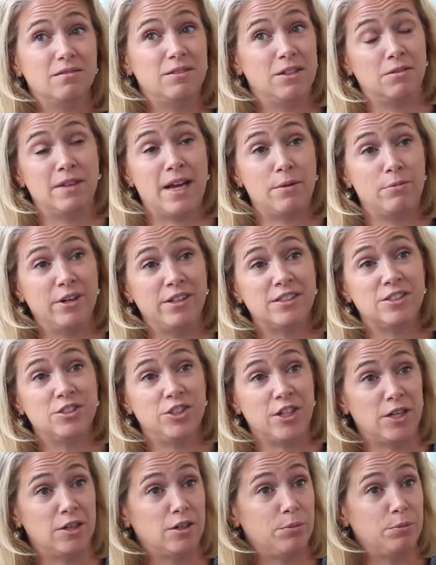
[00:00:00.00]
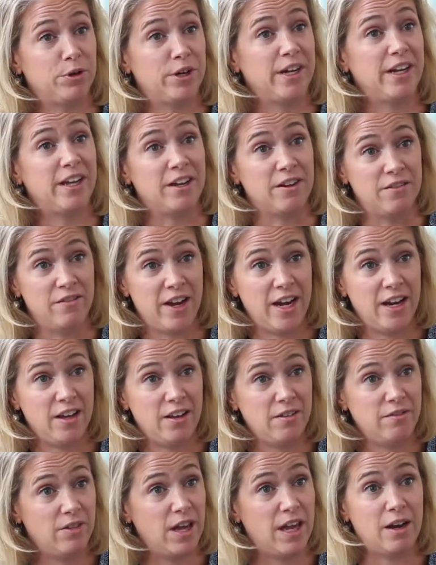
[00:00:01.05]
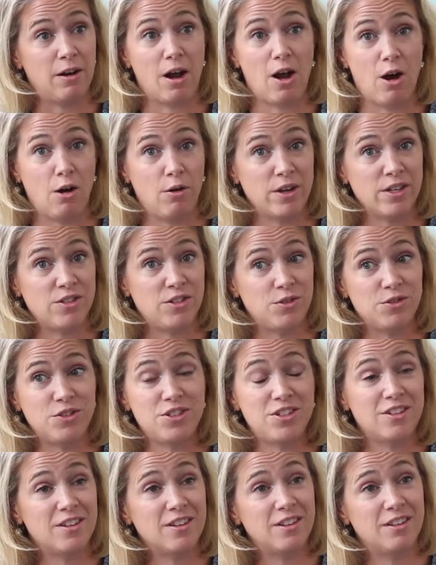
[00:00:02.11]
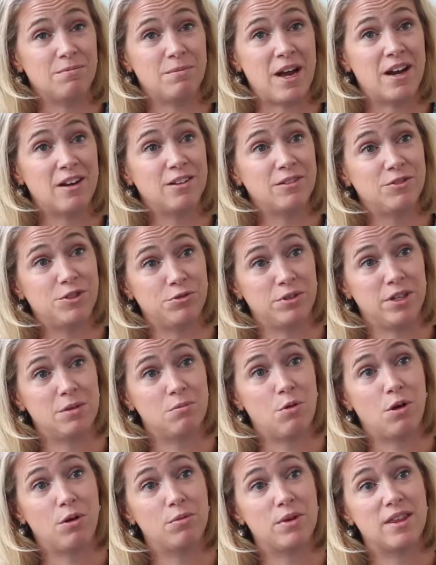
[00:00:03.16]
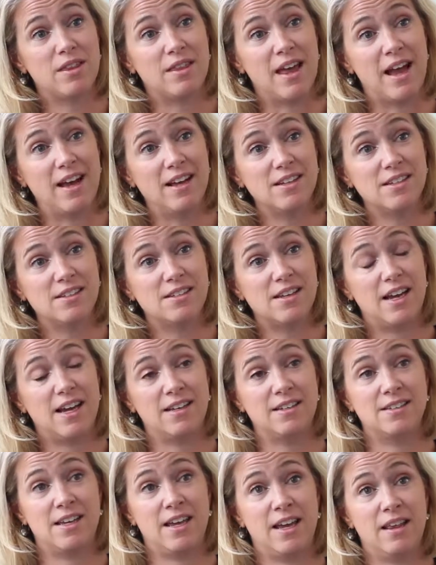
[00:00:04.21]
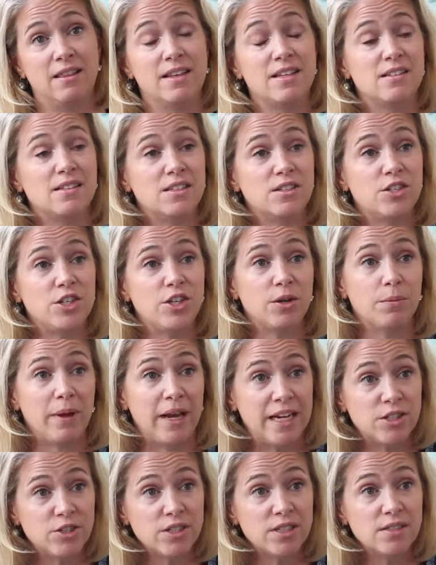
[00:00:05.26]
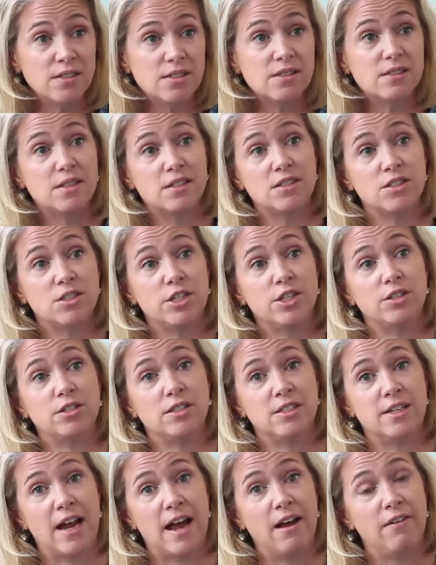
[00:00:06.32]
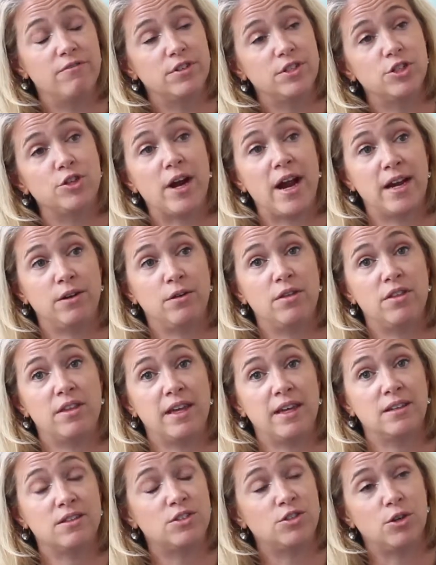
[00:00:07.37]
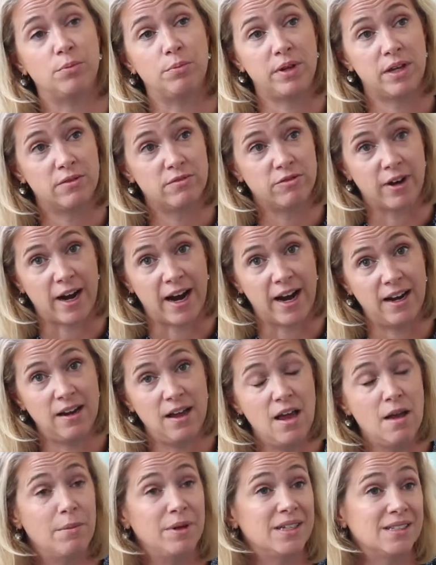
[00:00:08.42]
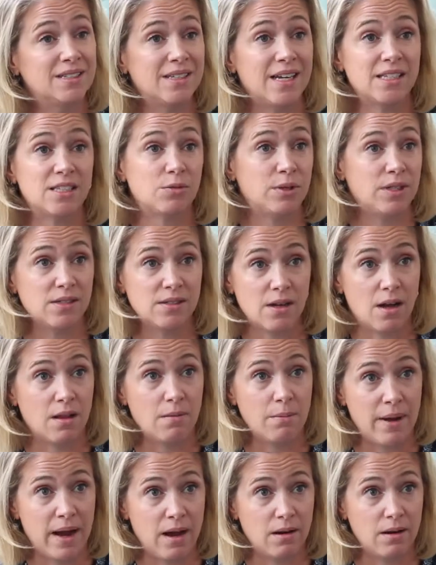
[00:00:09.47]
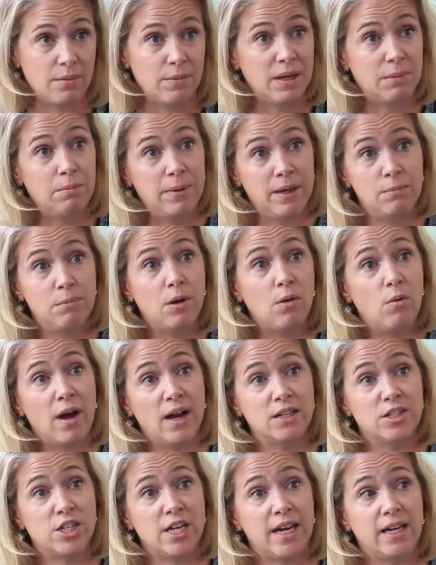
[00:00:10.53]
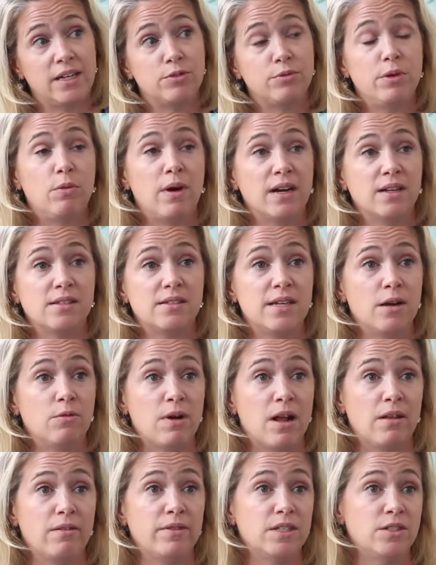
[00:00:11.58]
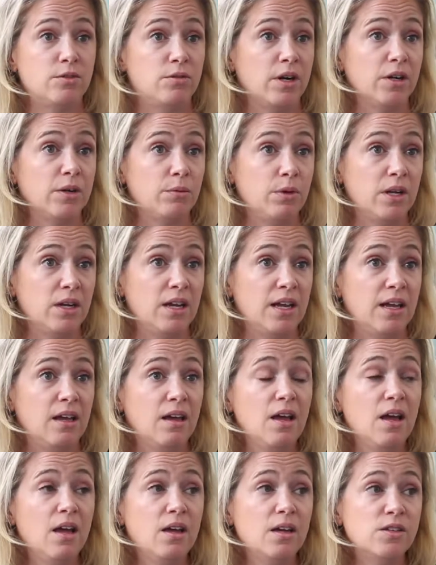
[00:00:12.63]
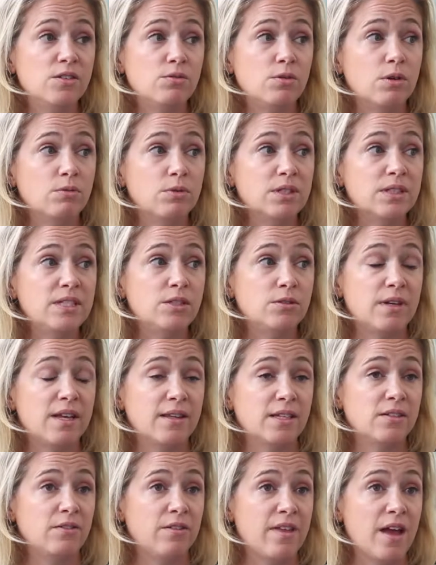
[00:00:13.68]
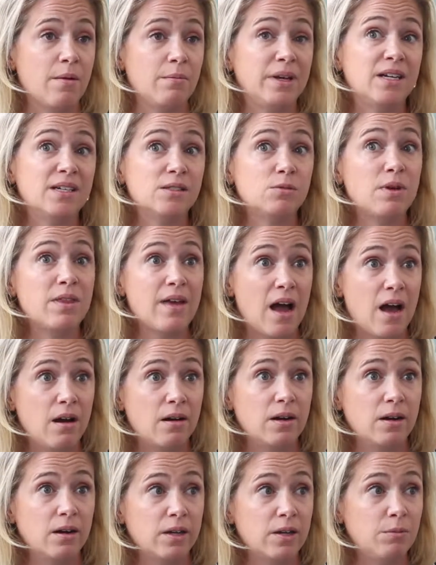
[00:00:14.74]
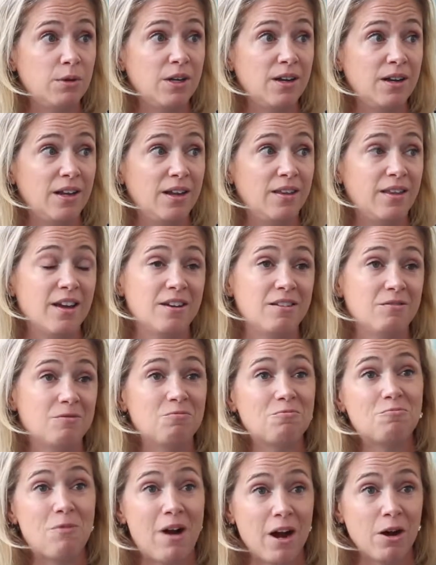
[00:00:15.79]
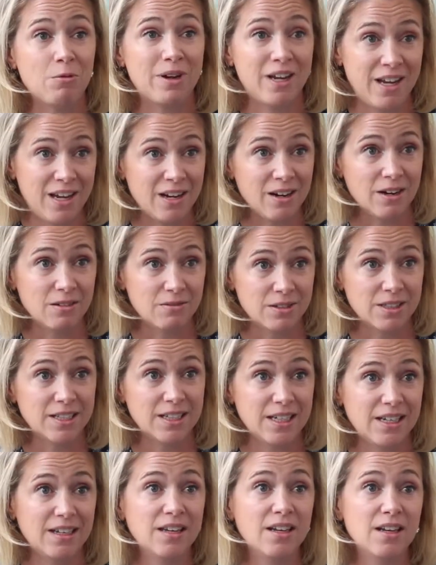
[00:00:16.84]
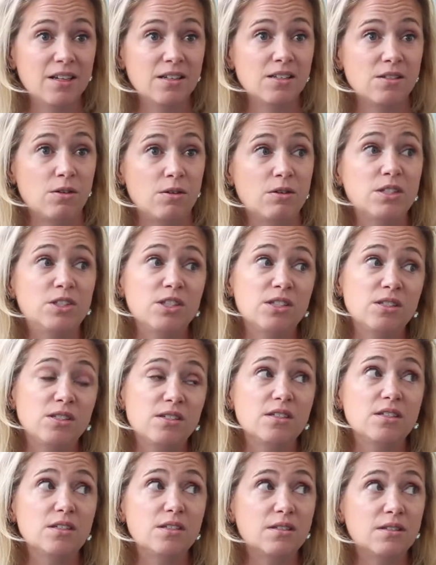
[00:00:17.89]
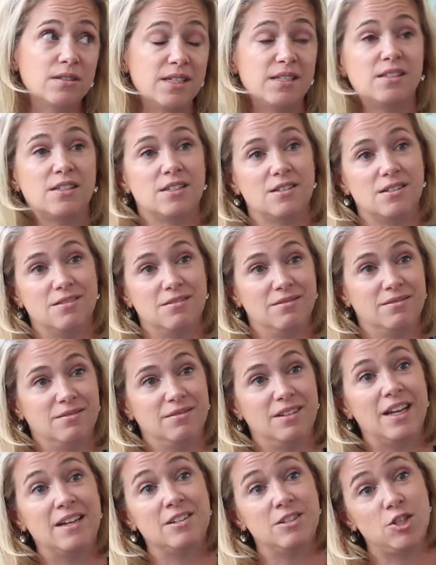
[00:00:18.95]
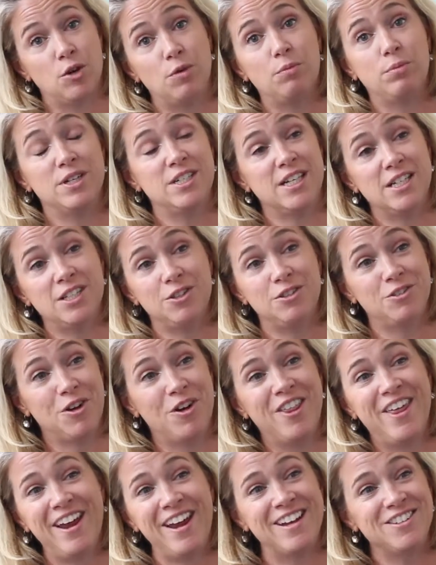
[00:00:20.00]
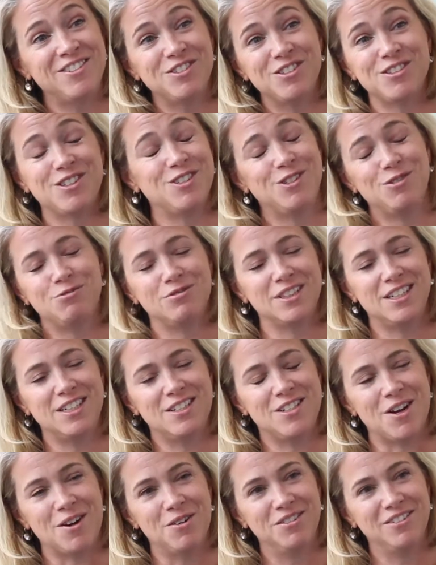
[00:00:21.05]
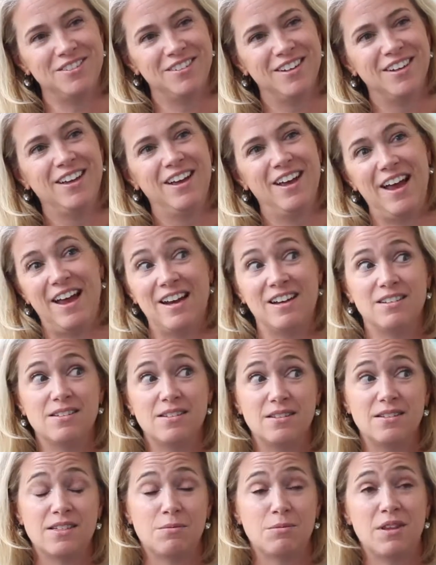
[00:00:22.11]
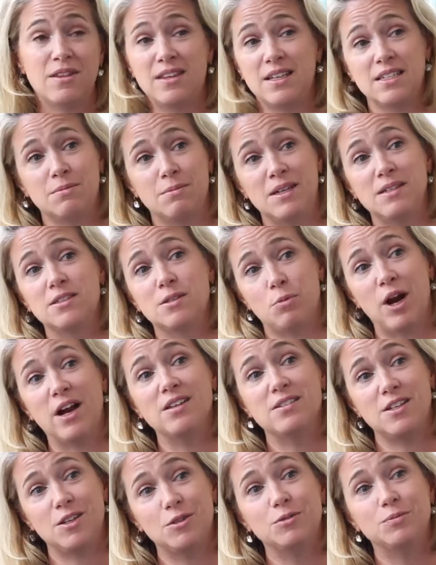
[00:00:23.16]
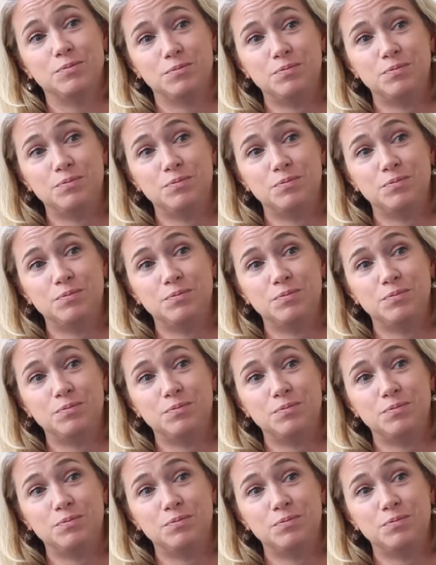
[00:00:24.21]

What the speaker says: Libraries in general are pretty innovative and always used to the model of doing more with less. I say listen to your patrons, listen to your staff, try new things, don't be afraid, because that's what it's all about. I mean, people want change, we want to stay relevant to our community. So we're really doing this for them, because without our community, then why are we here, really? So just listen, and don't pretend you know the answers, because you really don't, and some of the things might surprise you.